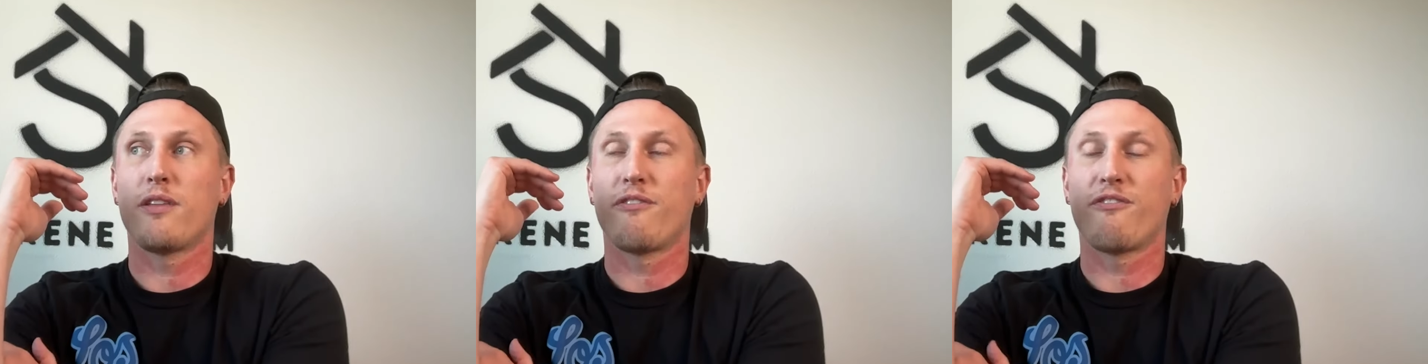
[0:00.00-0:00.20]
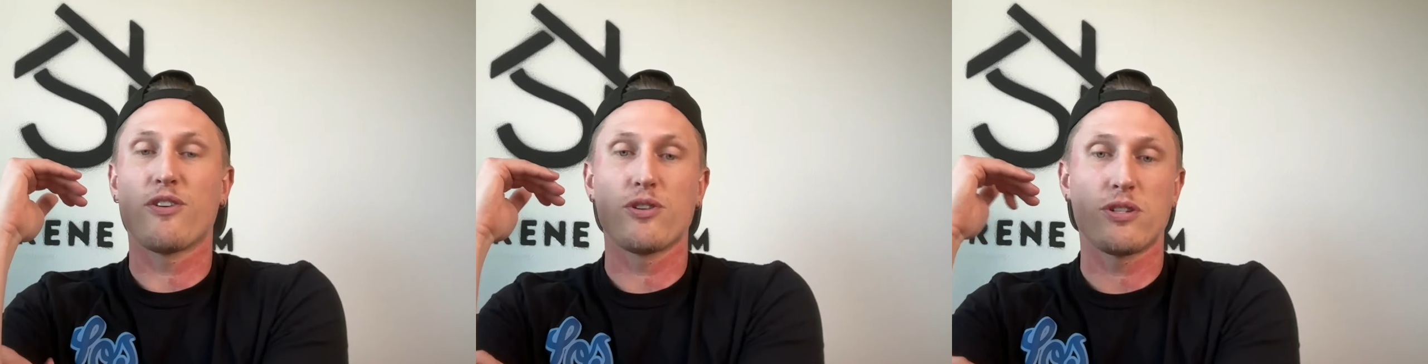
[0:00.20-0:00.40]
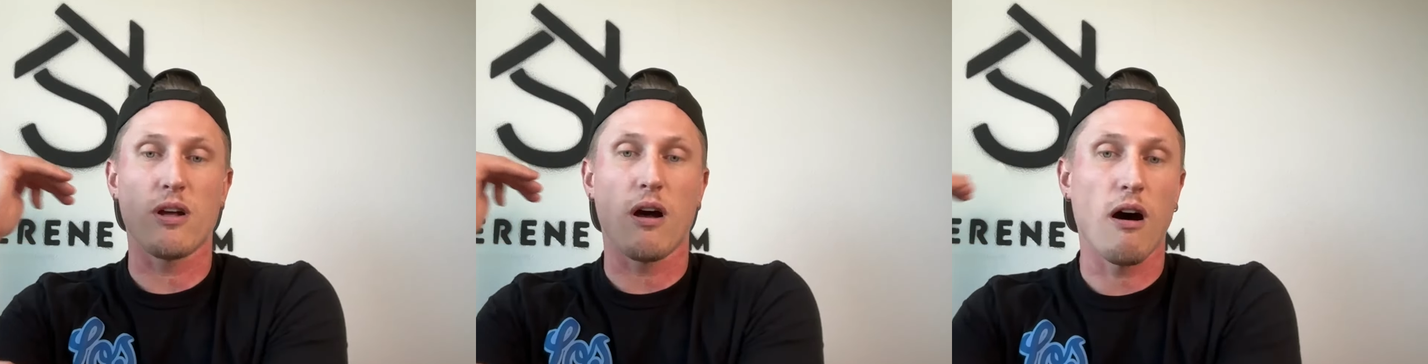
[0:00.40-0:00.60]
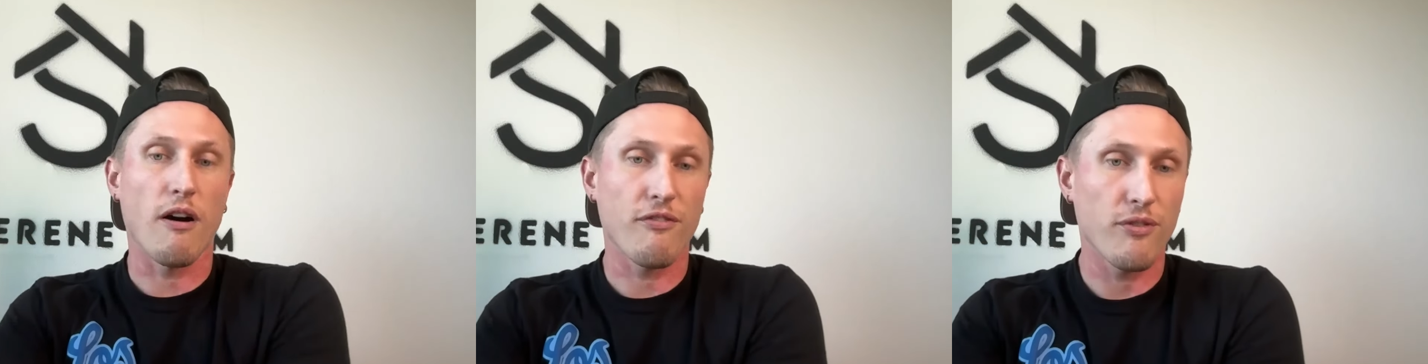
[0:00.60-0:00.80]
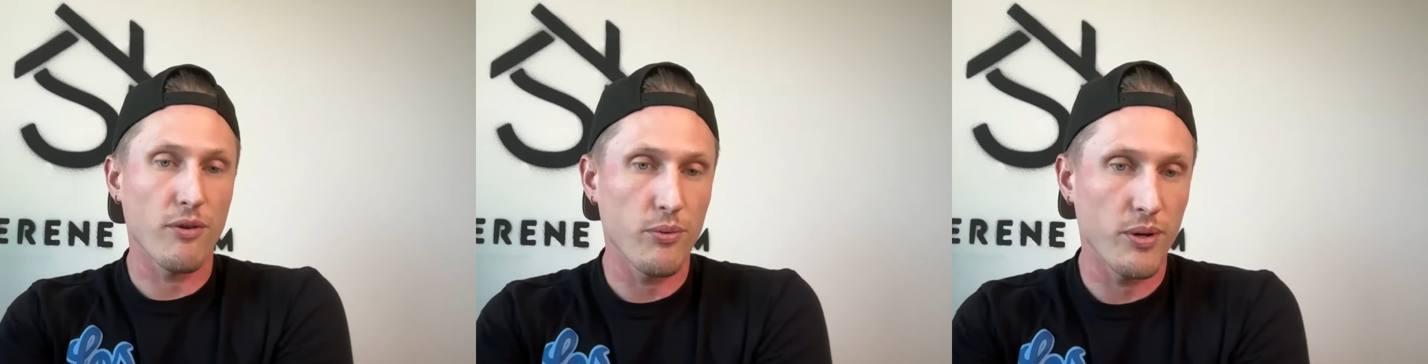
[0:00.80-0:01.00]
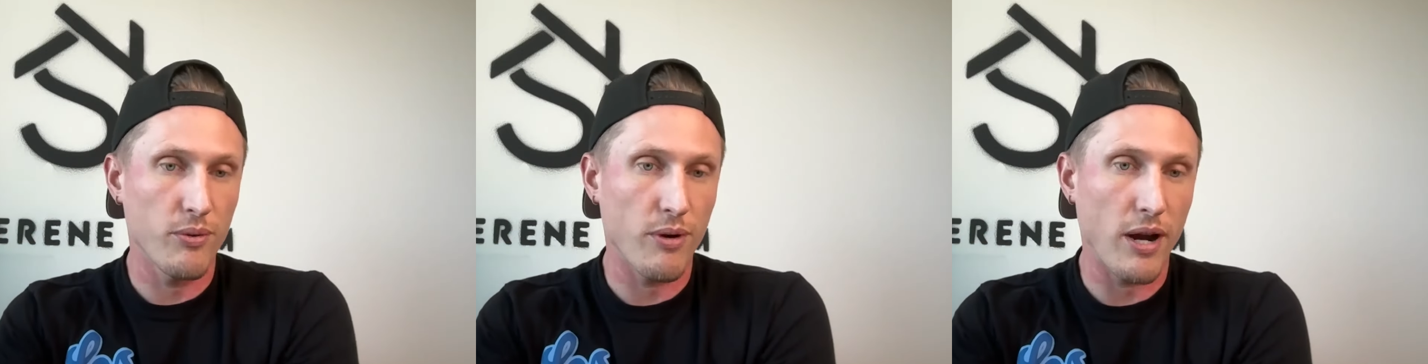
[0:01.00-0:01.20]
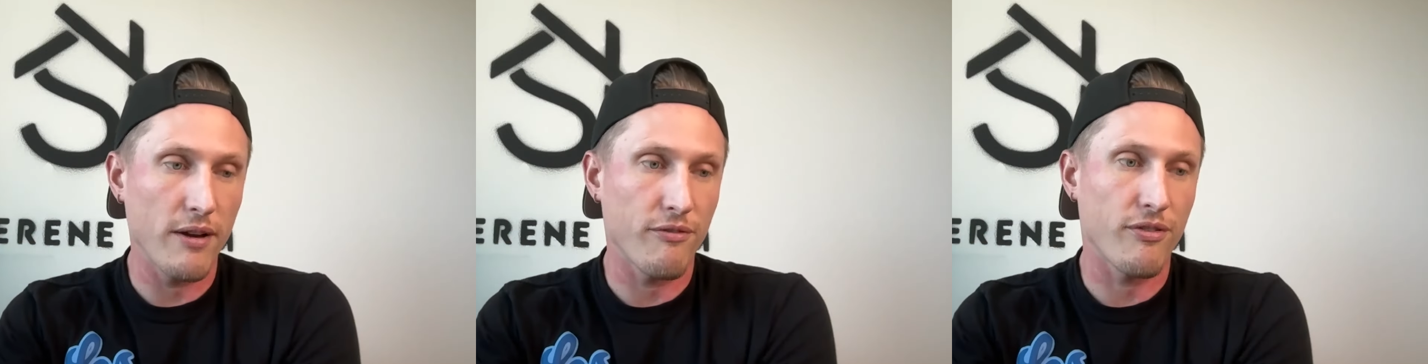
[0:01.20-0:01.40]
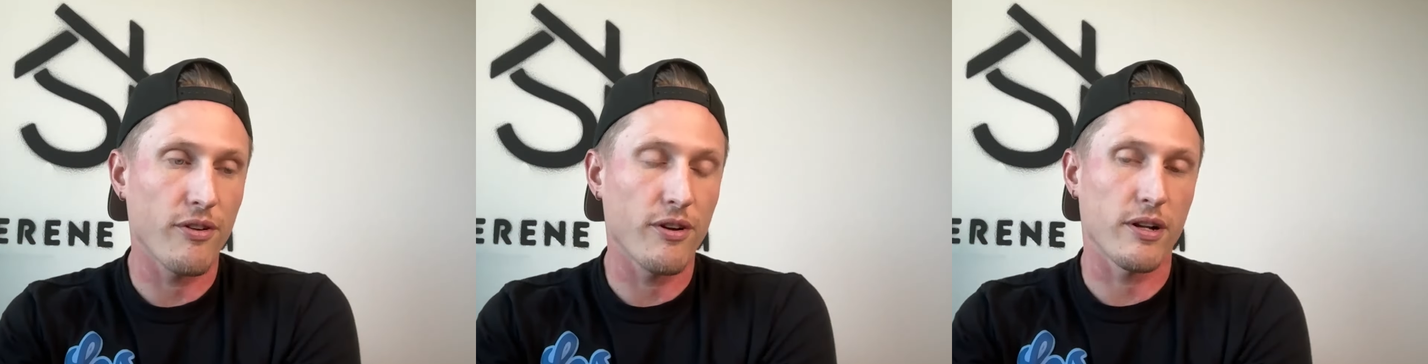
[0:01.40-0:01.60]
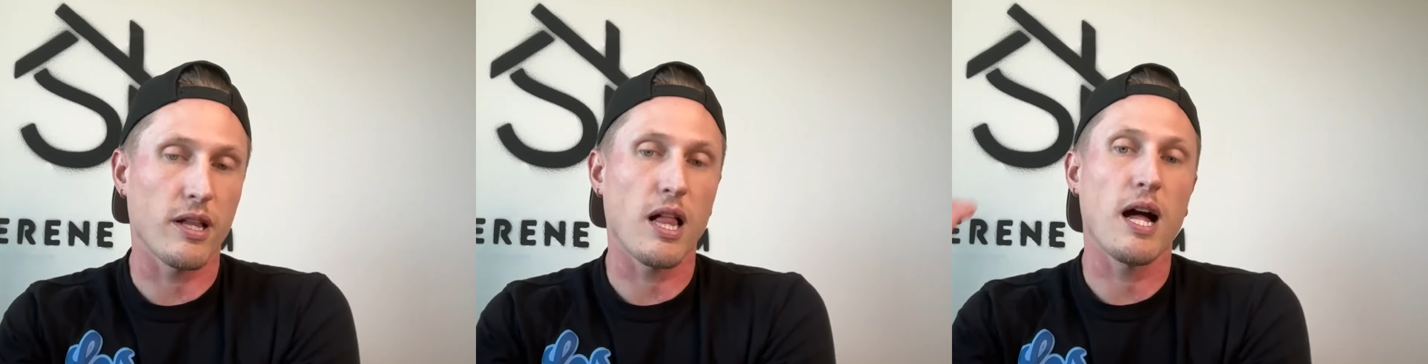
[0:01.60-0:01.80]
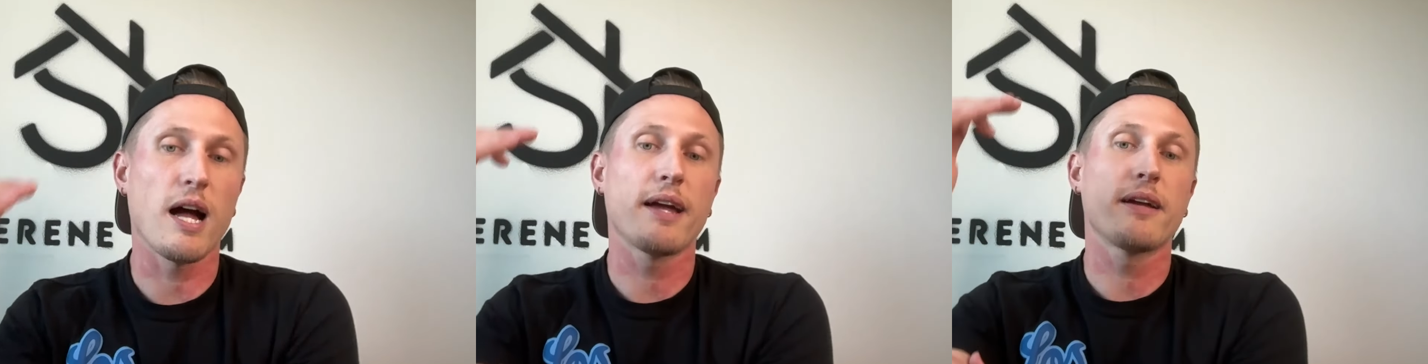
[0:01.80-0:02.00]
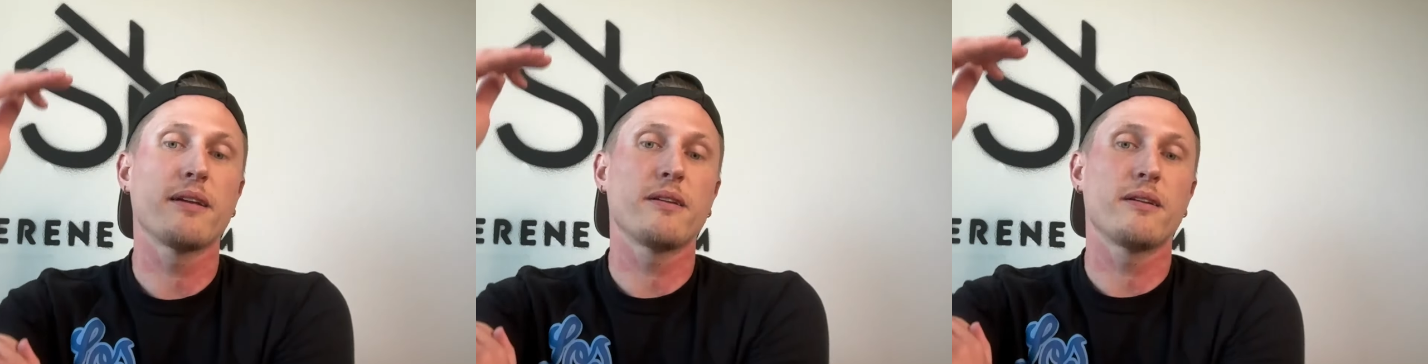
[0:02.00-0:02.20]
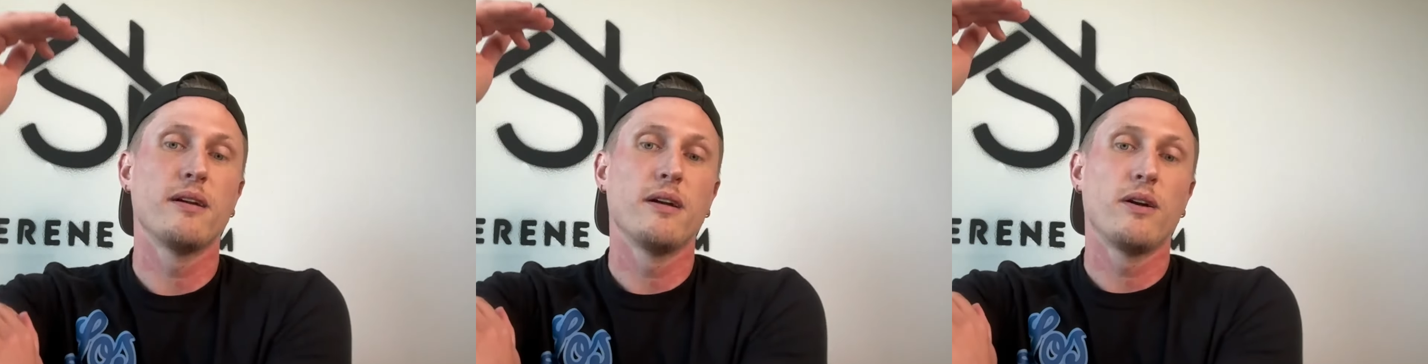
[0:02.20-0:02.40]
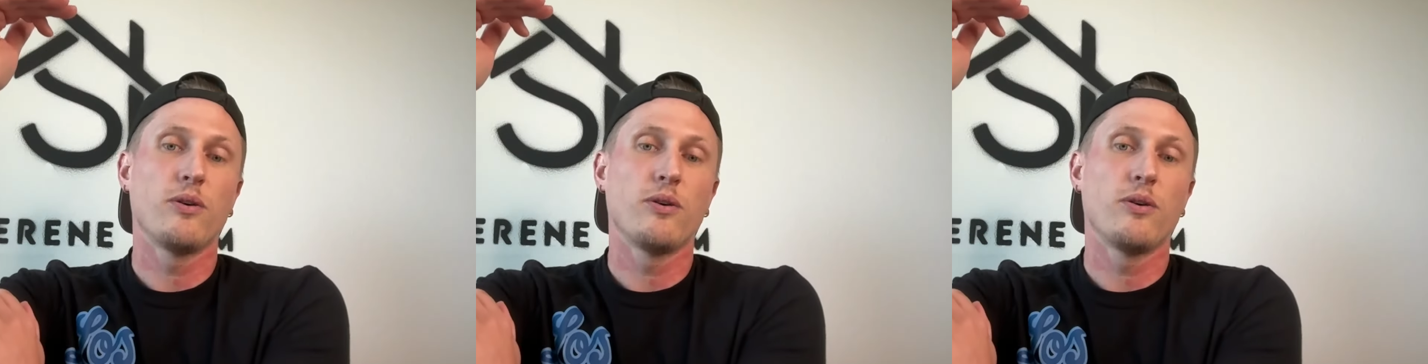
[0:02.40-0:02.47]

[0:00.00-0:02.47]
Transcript: the first offer we write for a client